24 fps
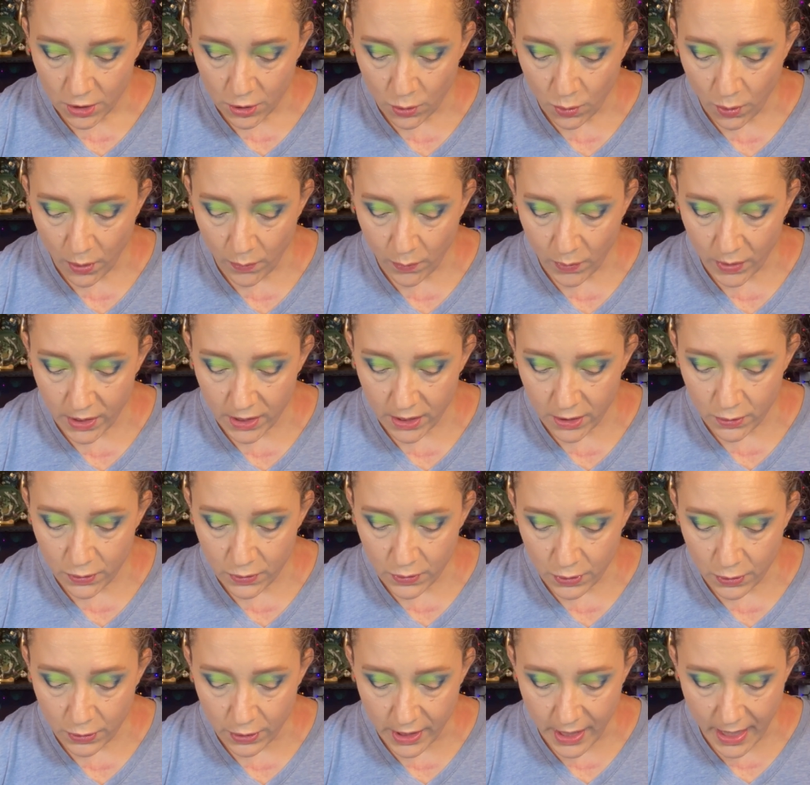Do I want to use
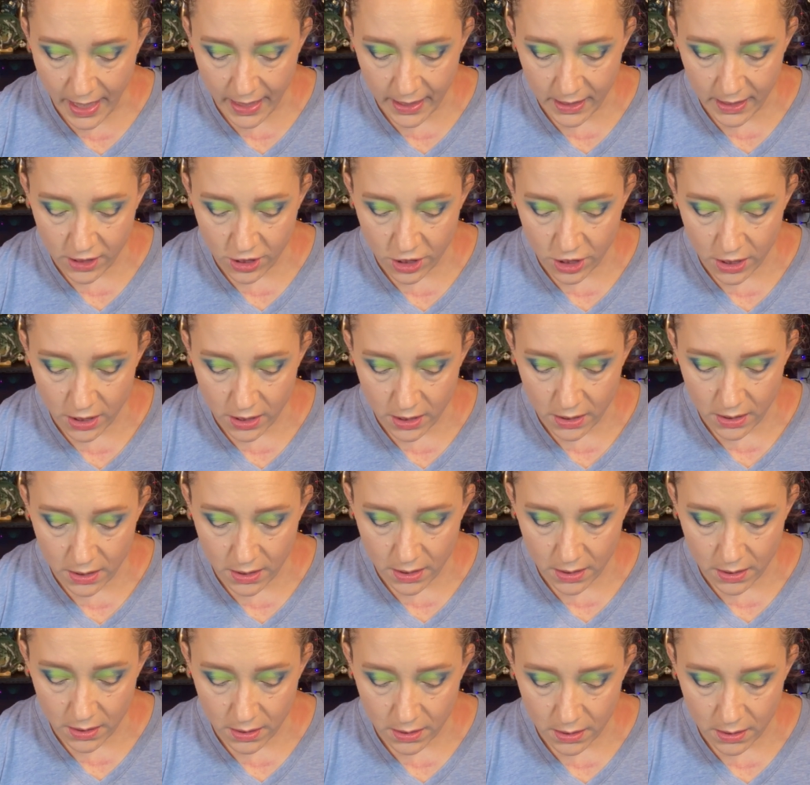Creation,